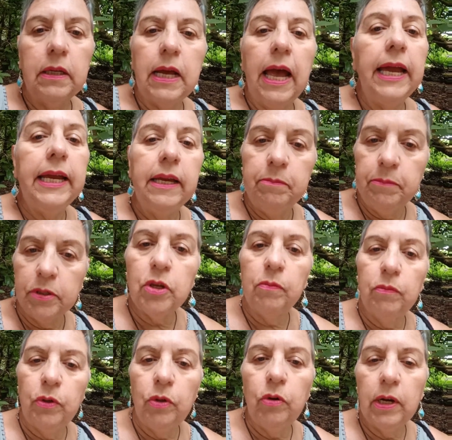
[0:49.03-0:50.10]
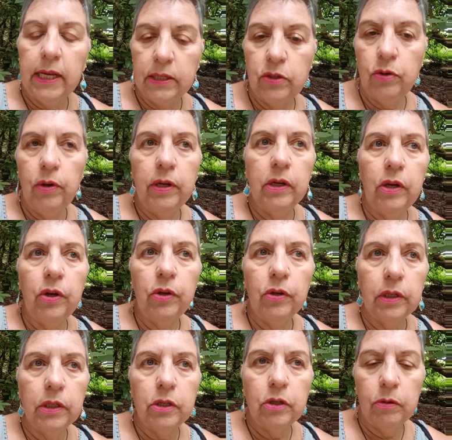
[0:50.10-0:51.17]
I am someone who likes to
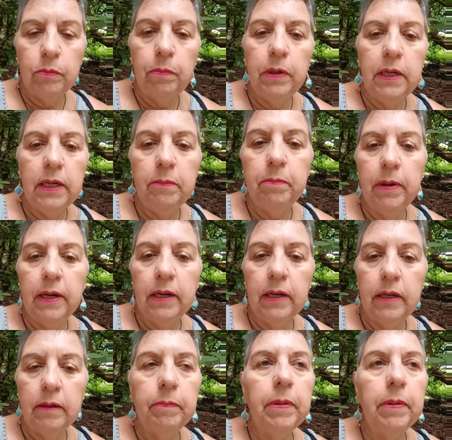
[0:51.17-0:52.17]
encourage people,